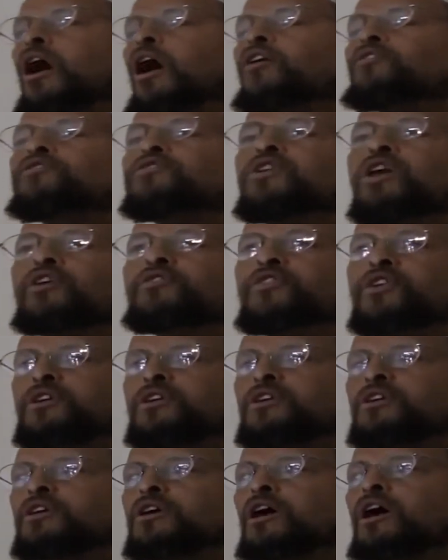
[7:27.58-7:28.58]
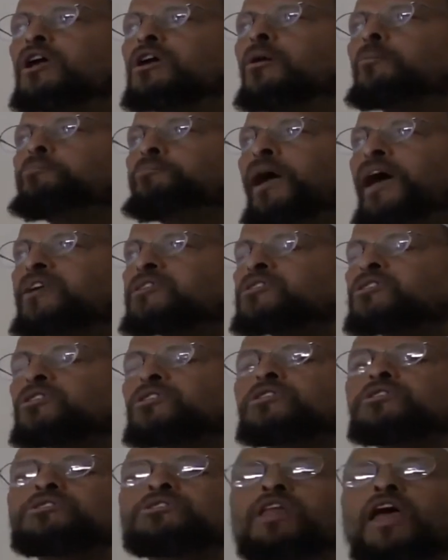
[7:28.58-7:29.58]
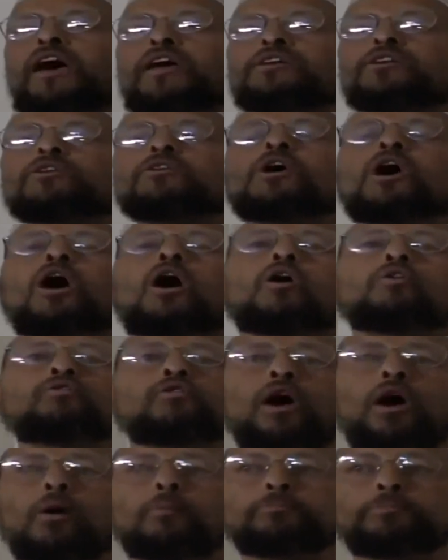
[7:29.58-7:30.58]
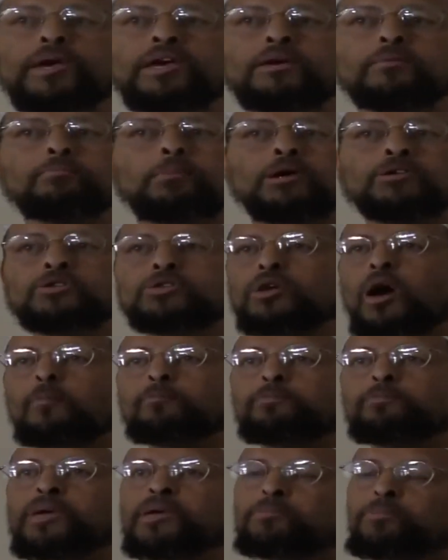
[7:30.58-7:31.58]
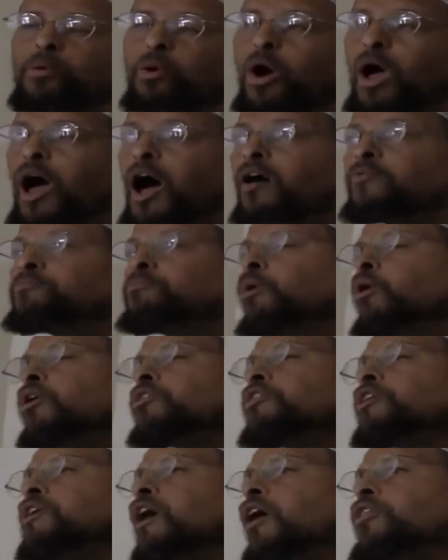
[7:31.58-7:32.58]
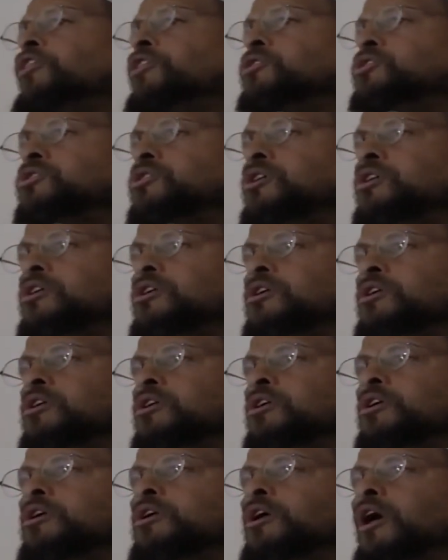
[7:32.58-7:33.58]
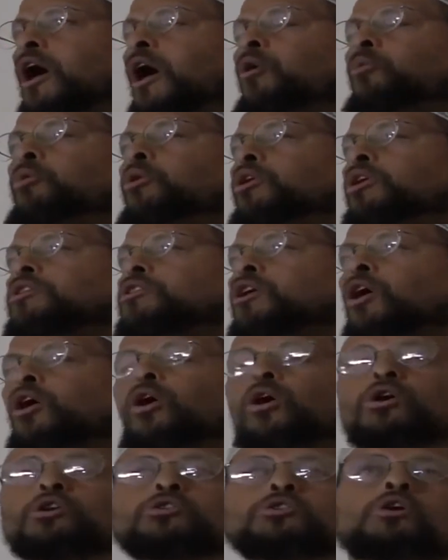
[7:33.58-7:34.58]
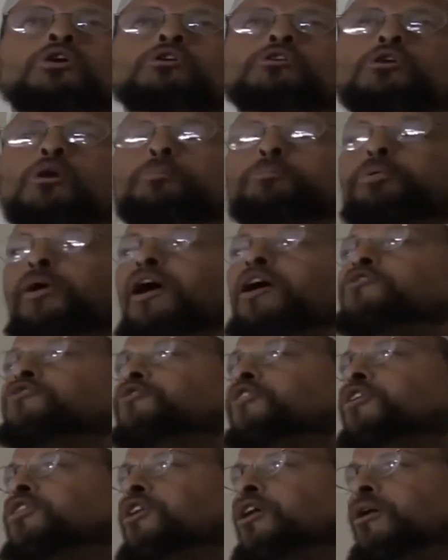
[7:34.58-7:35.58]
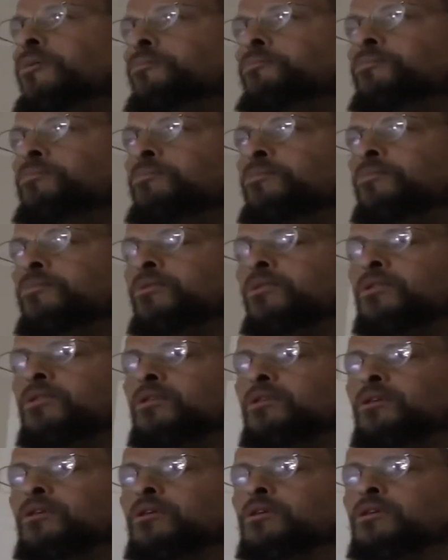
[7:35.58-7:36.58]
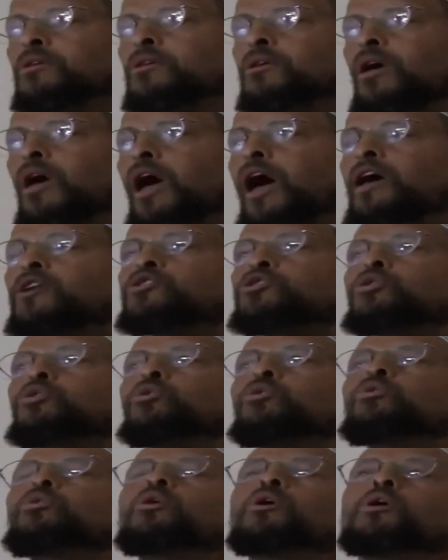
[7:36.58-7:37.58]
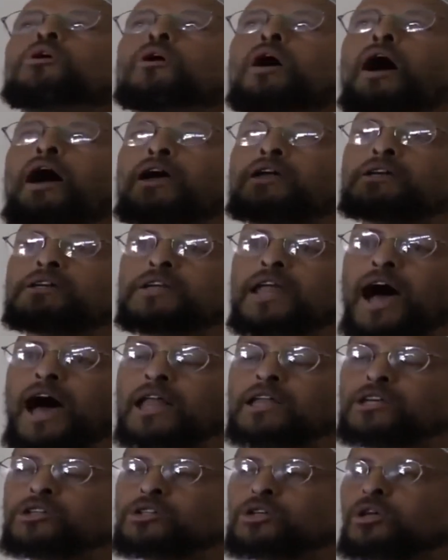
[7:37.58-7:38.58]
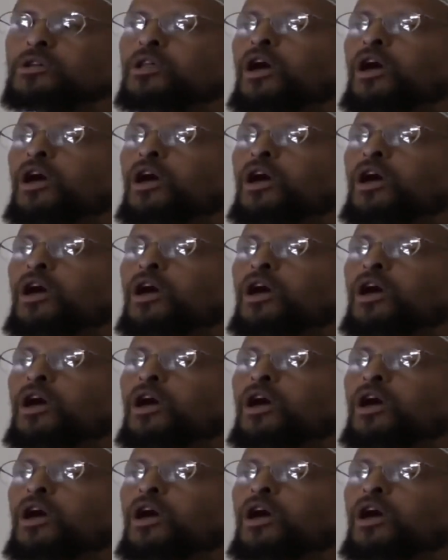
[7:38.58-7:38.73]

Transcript: of living and a basic standard of well being. But some people have more than others, and we're encouraged to pray for them and to acknowledge